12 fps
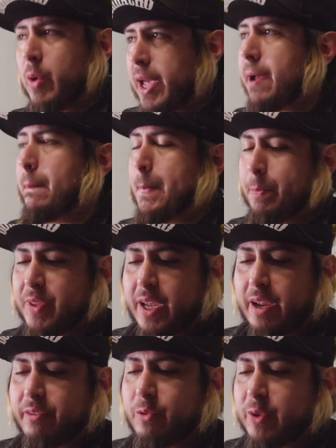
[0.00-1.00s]
Oh, yeah. Yeah,
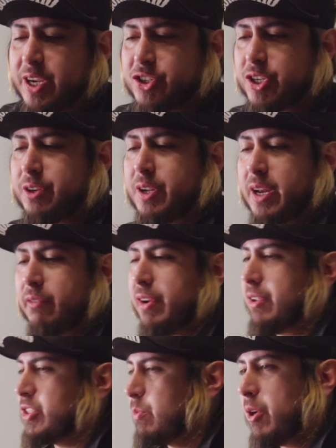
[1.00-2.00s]
every region and
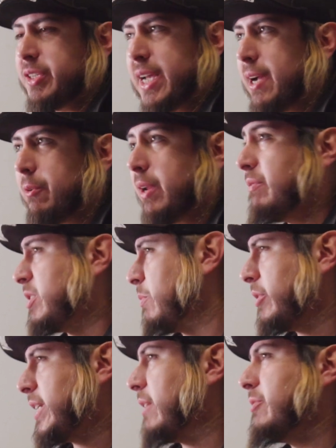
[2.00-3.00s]
every small town, even
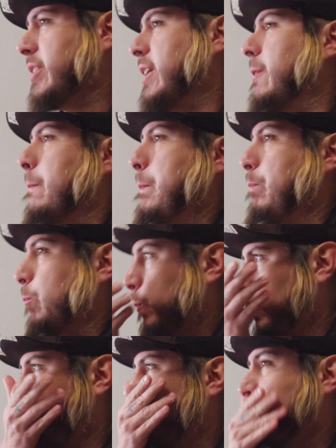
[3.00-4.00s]
small towns now,
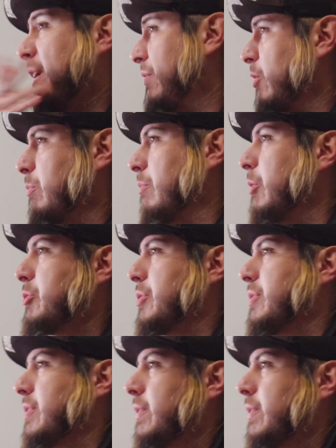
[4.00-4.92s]
have their own promotions.